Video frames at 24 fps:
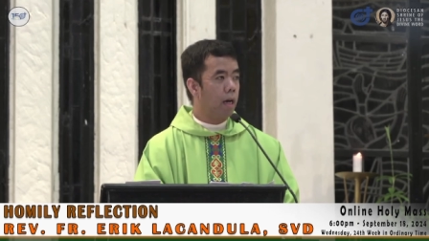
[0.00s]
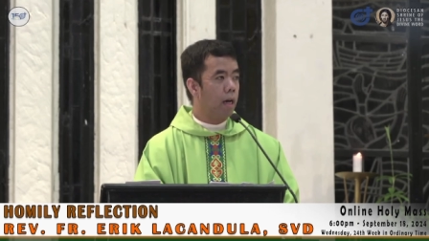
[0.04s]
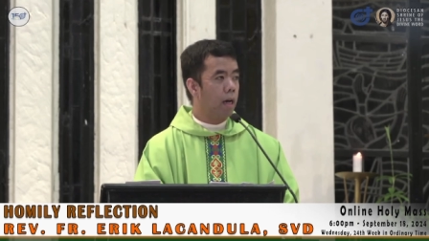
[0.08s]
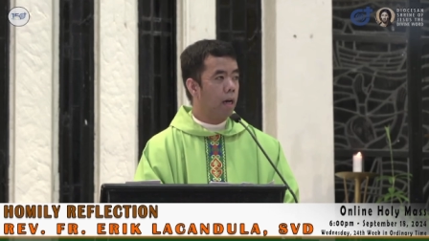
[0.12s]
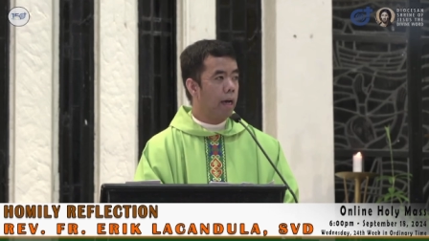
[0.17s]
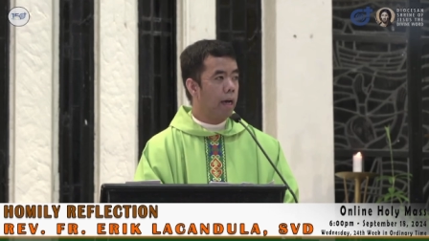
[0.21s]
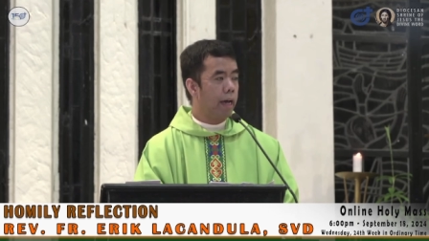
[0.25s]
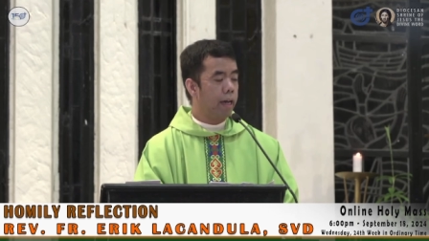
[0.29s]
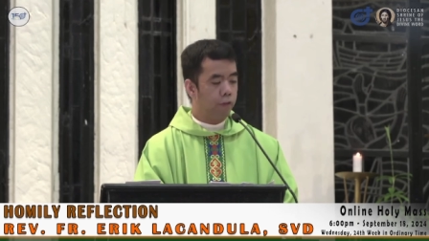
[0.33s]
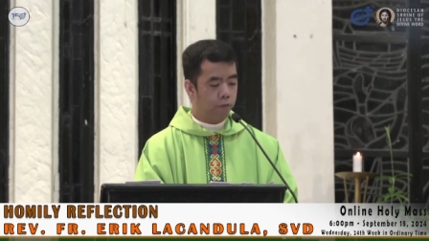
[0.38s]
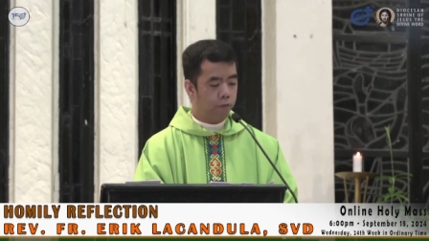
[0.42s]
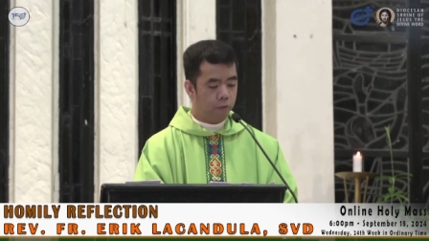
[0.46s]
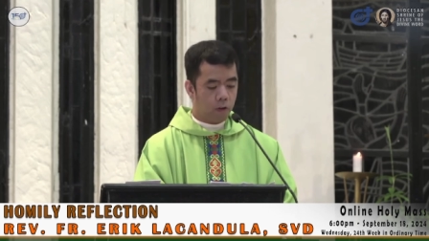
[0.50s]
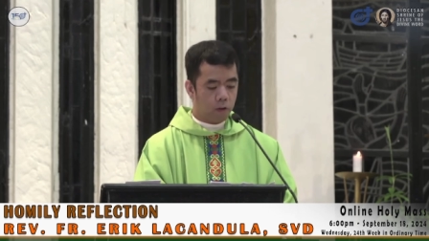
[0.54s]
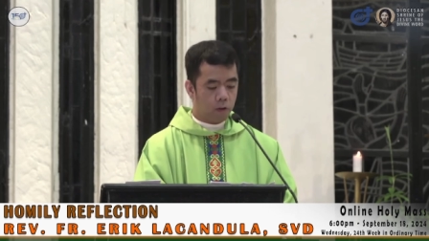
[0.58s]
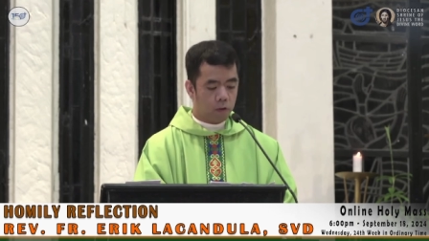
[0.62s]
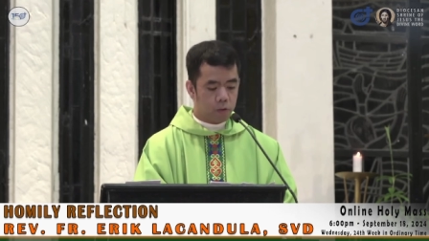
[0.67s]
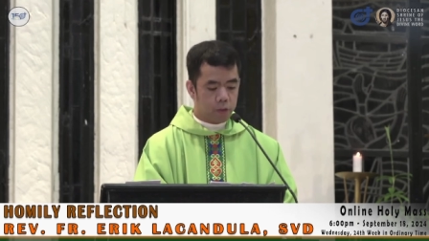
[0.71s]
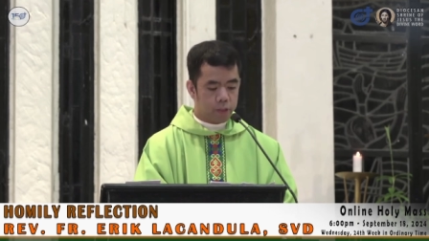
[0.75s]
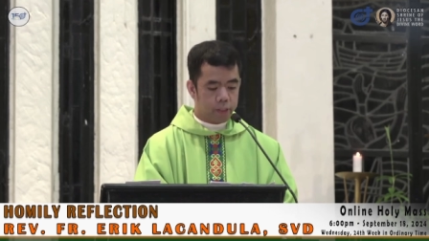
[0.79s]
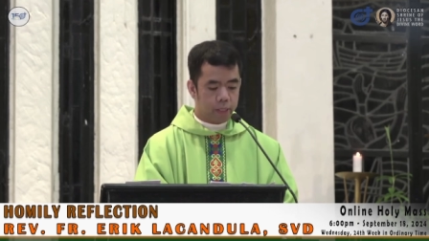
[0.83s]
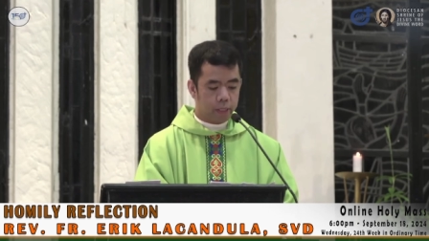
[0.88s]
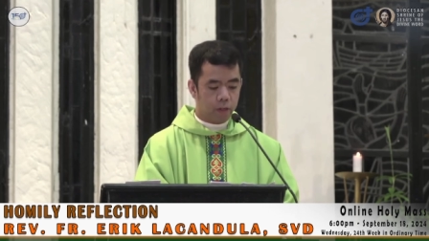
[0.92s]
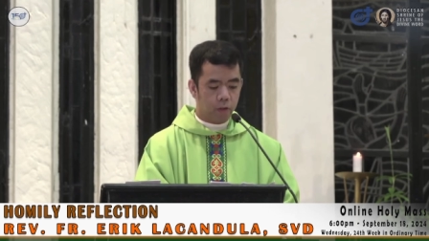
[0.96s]
And
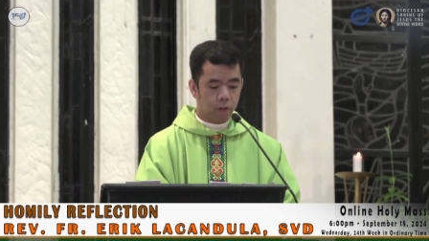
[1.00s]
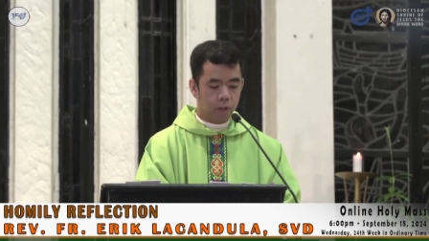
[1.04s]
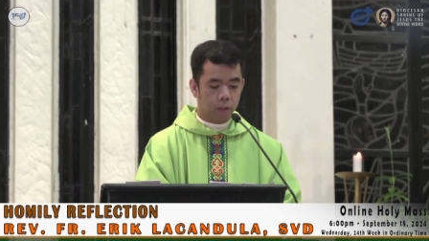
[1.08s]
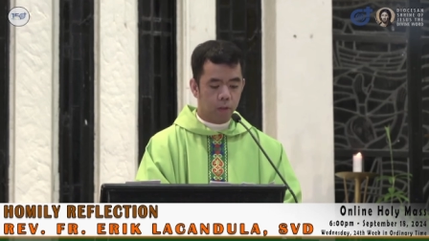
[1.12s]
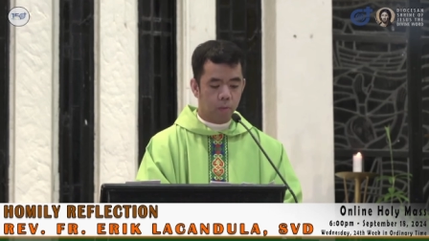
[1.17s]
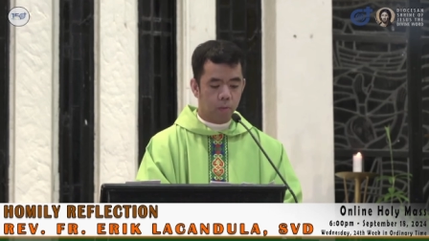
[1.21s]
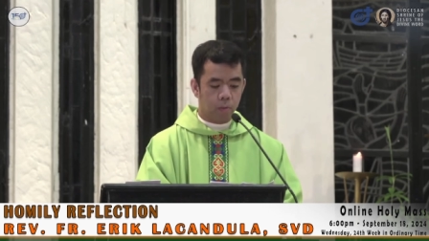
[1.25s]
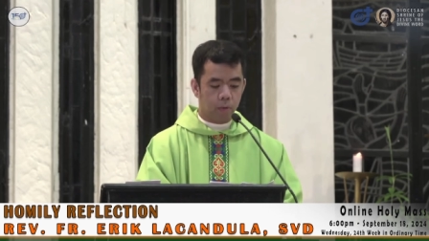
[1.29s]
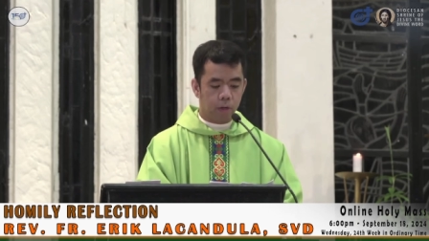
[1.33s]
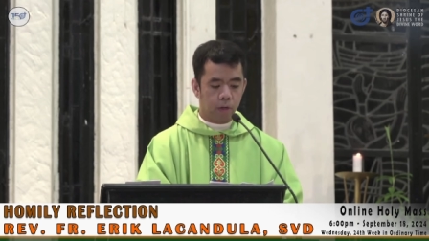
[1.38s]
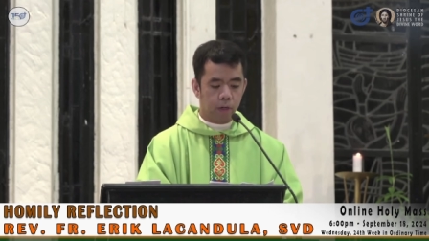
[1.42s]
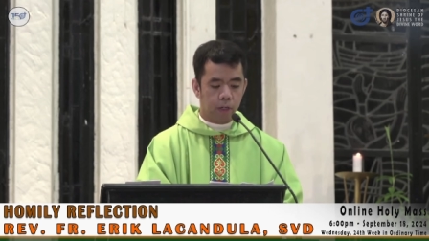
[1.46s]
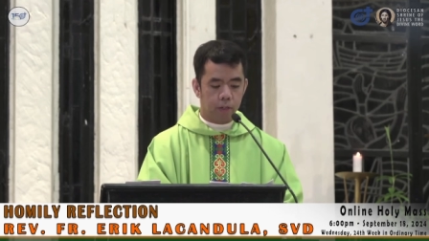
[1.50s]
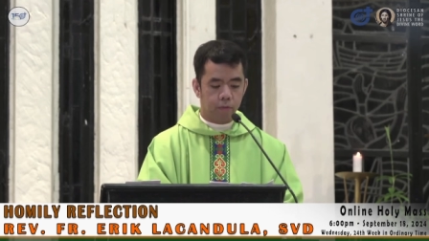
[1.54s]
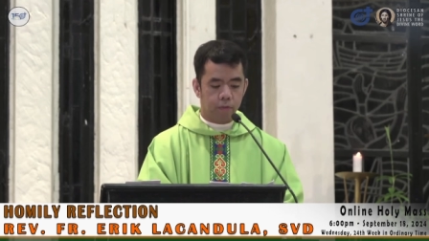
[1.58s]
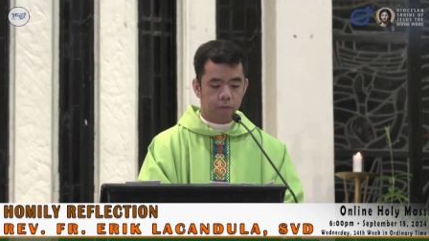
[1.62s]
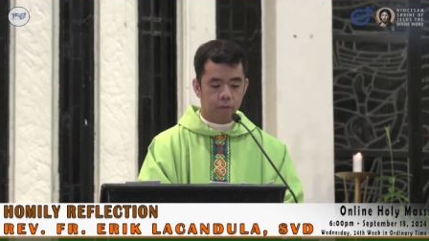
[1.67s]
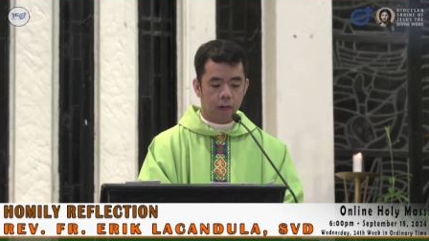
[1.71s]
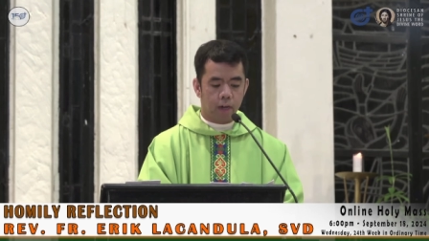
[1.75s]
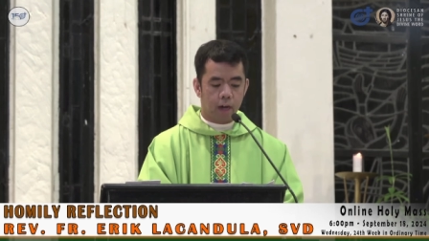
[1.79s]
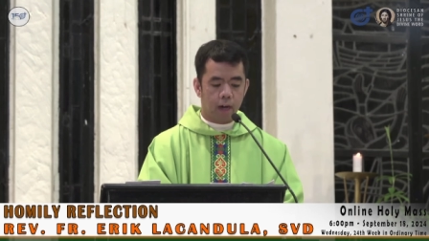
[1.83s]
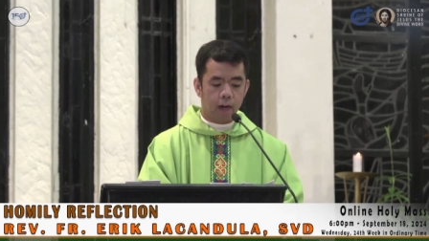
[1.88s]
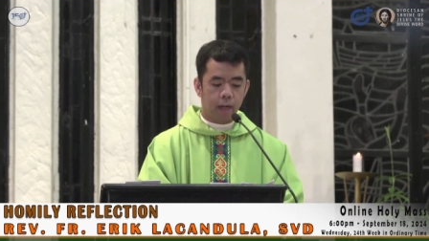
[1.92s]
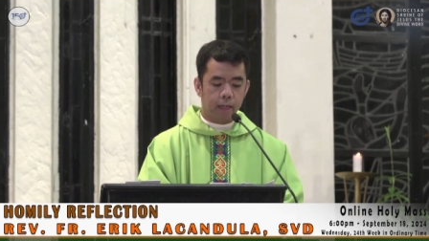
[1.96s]
focusing on the Word of
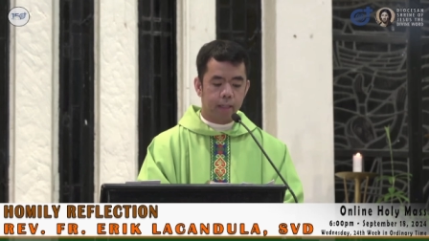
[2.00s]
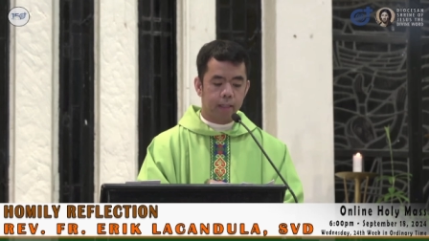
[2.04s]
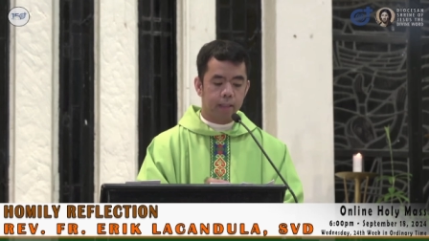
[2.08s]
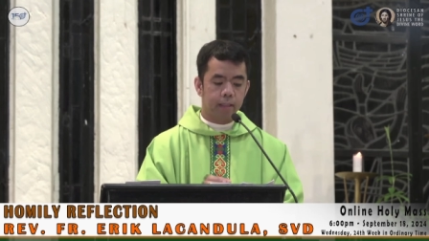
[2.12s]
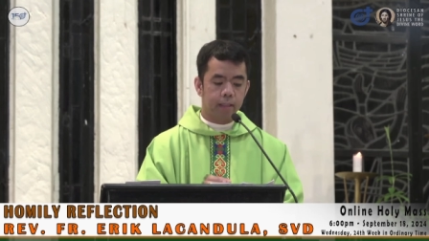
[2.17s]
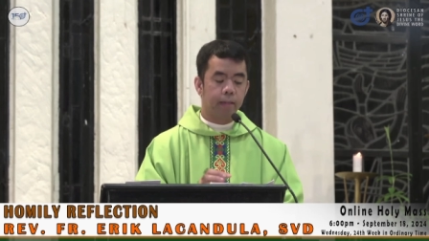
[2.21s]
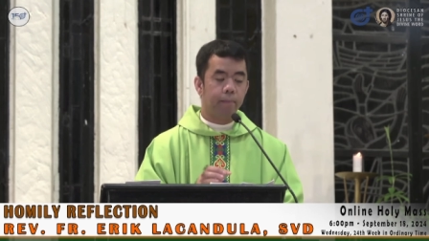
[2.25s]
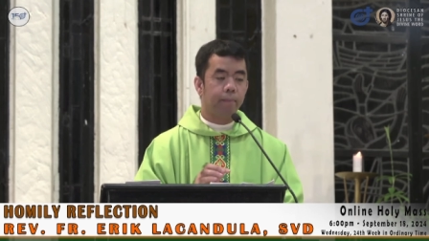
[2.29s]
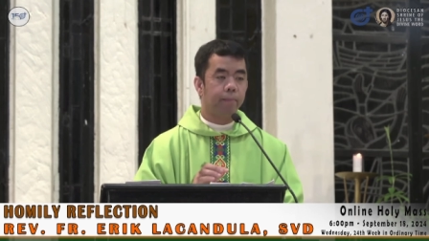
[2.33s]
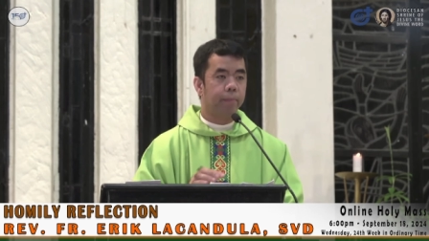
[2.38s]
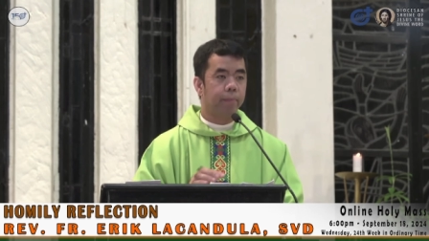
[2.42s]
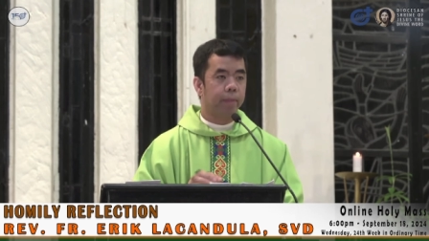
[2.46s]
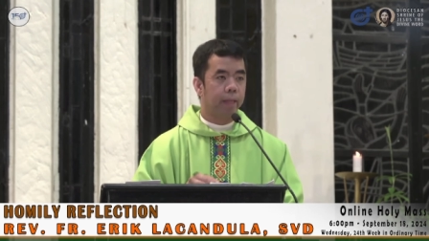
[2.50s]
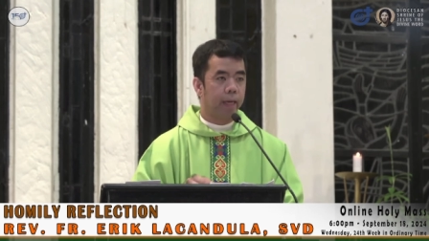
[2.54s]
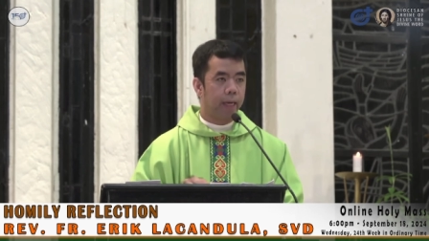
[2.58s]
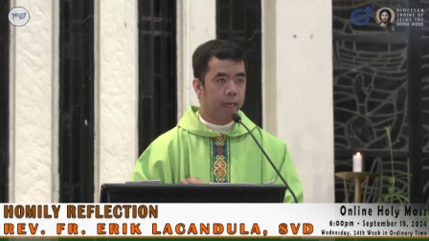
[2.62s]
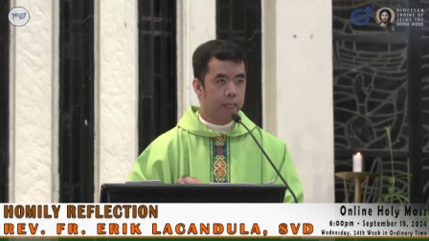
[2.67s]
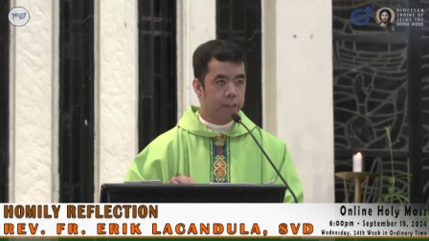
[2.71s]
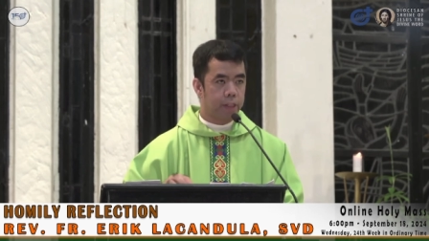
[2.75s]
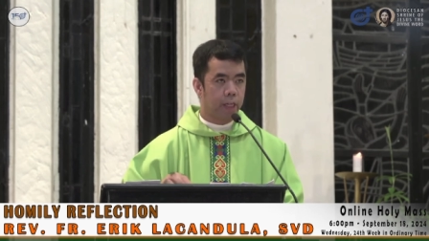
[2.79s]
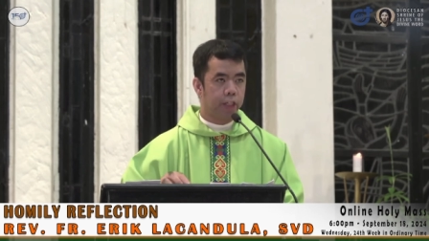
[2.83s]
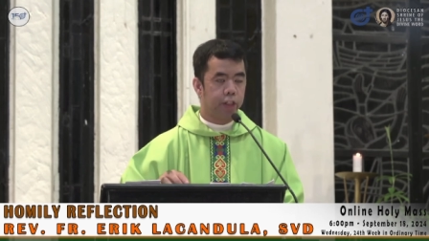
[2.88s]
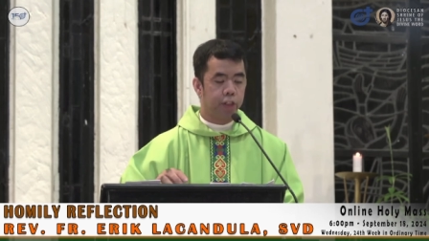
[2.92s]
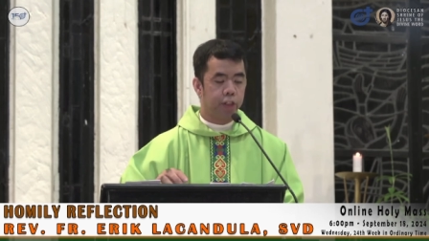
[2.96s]
God
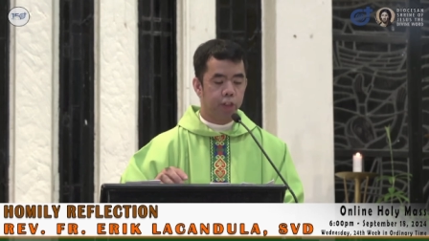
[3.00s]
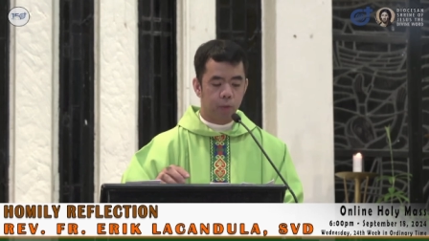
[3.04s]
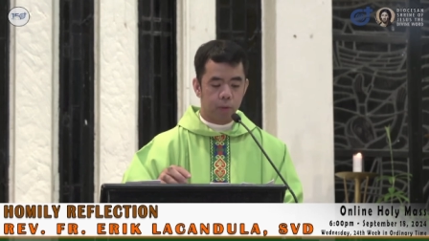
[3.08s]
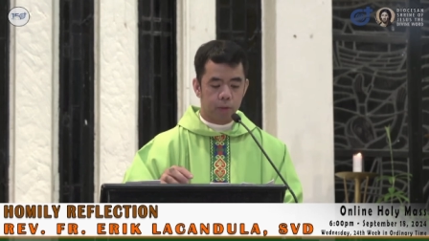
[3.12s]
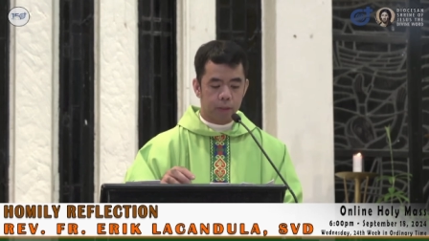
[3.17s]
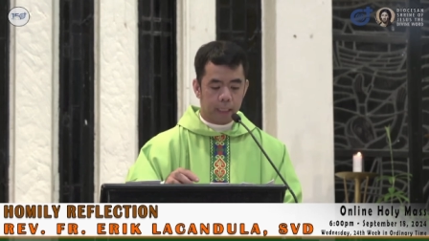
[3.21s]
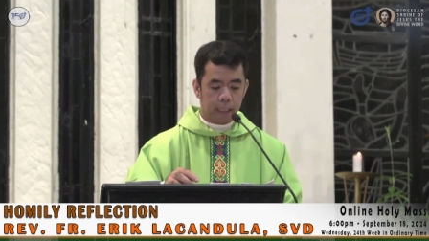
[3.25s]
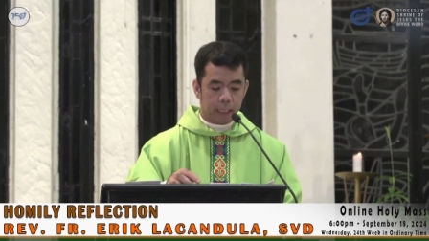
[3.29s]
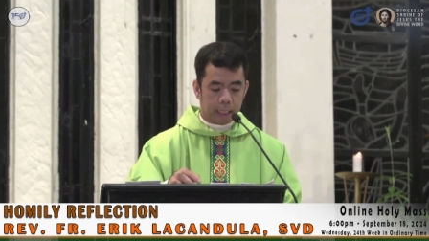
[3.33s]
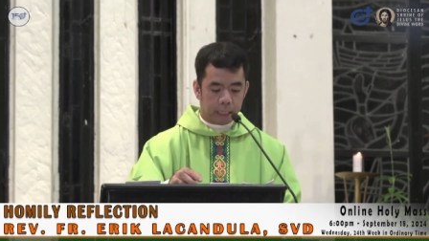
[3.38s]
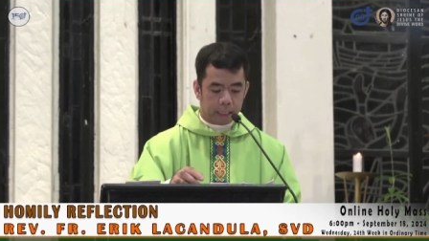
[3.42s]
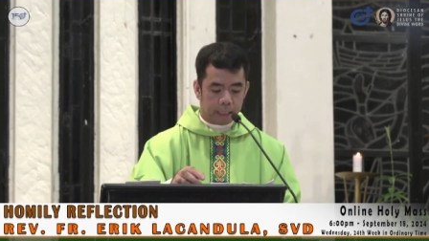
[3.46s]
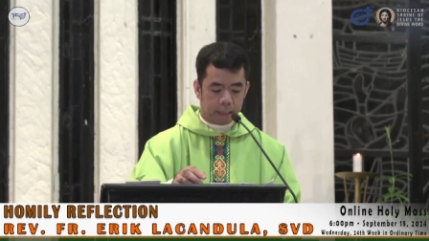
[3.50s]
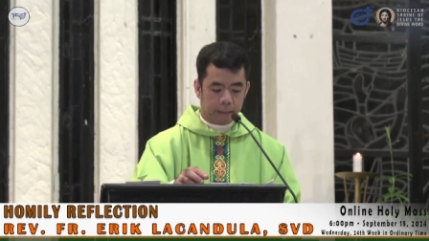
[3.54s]
is a duty,